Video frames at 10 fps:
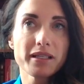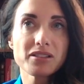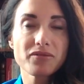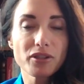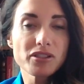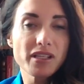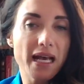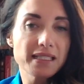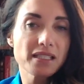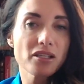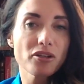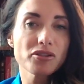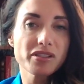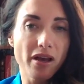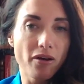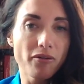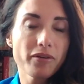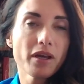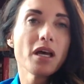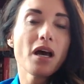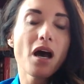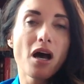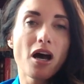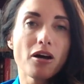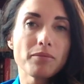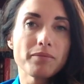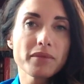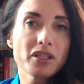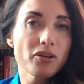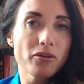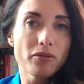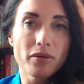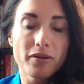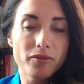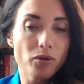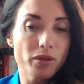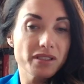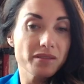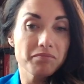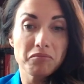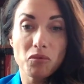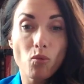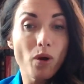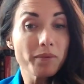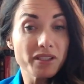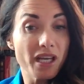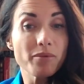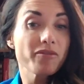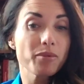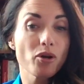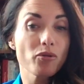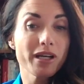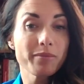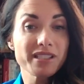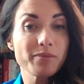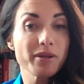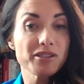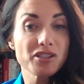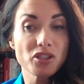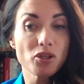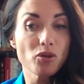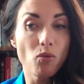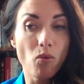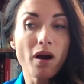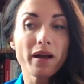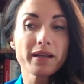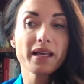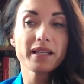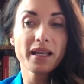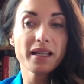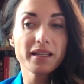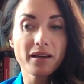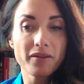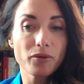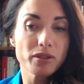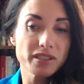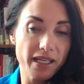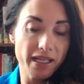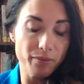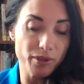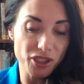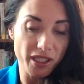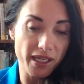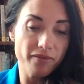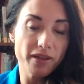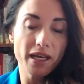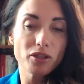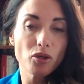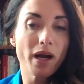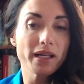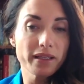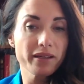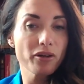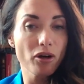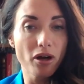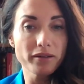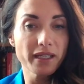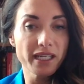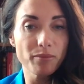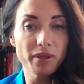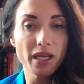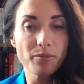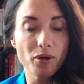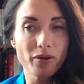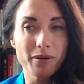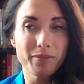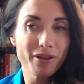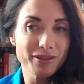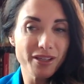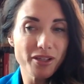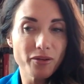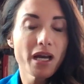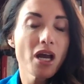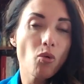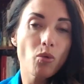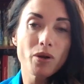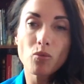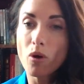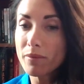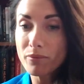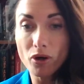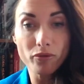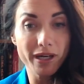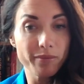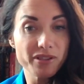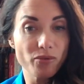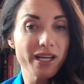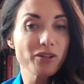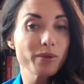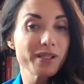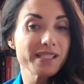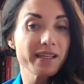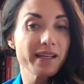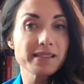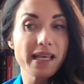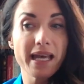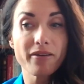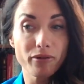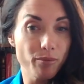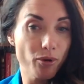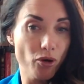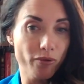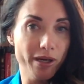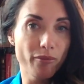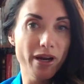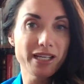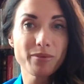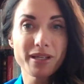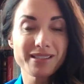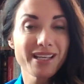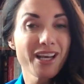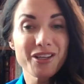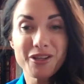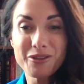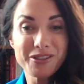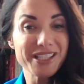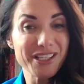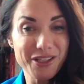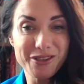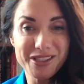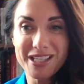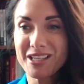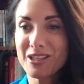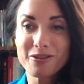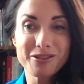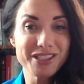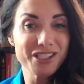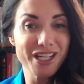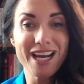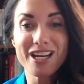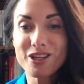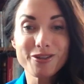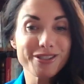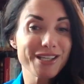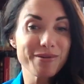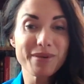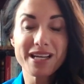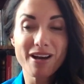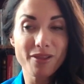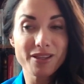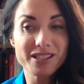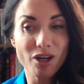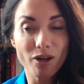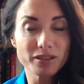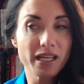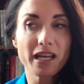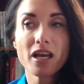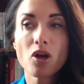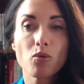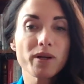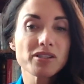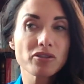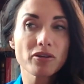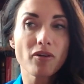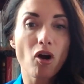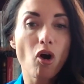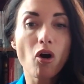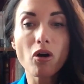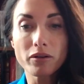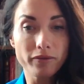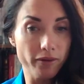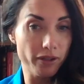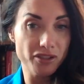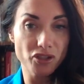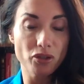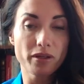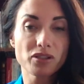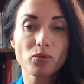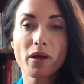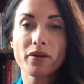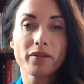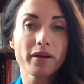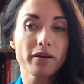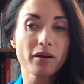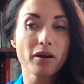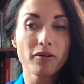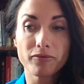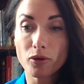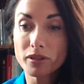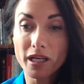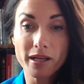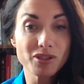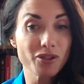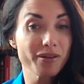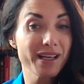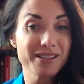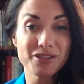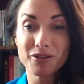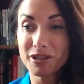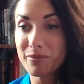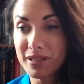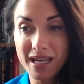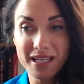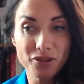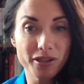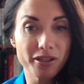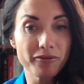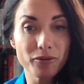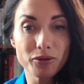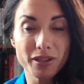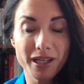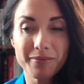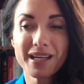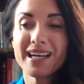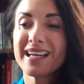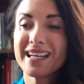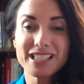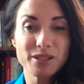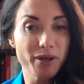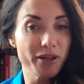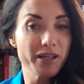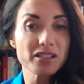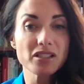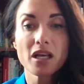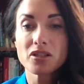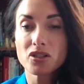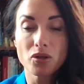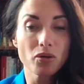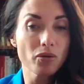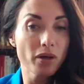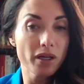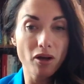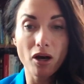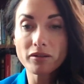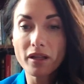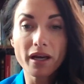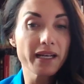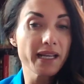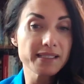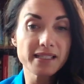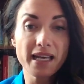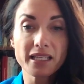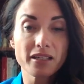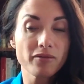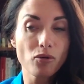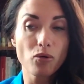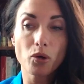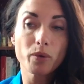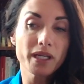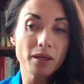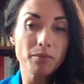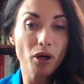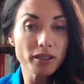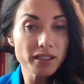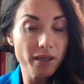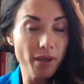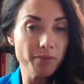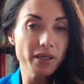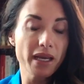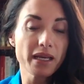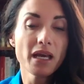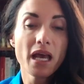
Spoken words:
is first asking yourself, of course, what type of program experience do you want? And of course, I appreciate, Evan, how you highlighted our online MBA program. But I'll tell you, when one program is ranked, we see it as every program ranked, because you see Houston, you see Shane, you see me on this call today. We serve all of our students, whether they're a full-time student, as you're going to be entering your full-time experience, to an online executive or weekend part-time MBA.